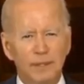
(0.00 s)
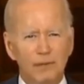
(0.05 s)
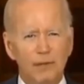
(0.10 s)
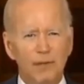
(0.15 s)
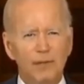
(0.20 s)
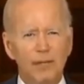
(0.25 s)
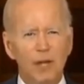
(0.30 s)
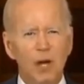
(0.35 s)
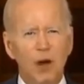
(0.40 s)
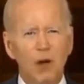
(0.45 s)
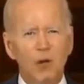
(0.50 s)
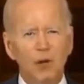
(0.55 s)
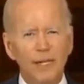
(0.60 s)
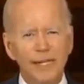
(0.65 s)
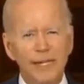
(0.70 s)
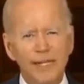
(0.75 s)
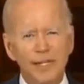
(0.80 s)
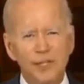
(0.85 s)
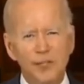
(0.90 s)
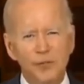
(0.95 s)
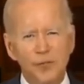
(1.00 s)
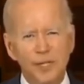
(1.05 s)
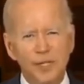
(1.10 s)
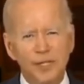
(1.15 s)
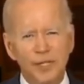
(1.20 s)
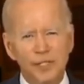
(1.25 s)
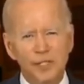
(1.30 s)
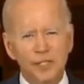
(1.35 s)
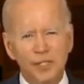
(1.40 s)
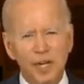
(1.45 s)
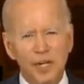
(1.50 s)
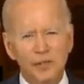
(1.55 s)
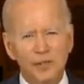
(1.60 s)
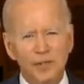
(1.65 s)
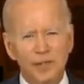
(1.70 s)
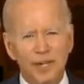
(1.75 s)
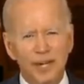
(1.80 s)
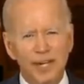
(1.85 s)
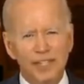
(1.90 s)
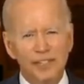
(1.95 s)
They're the only industry in this
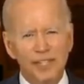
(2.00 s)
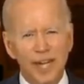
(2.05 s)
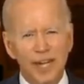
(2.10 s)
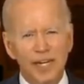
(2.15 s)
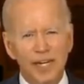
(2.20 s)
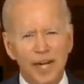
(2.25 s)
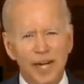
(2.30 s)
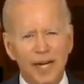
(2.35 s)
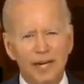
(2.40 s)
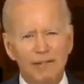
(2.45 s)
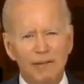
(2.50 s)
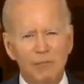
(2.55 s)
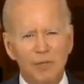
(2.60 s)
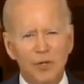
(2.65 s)
country that has that kind of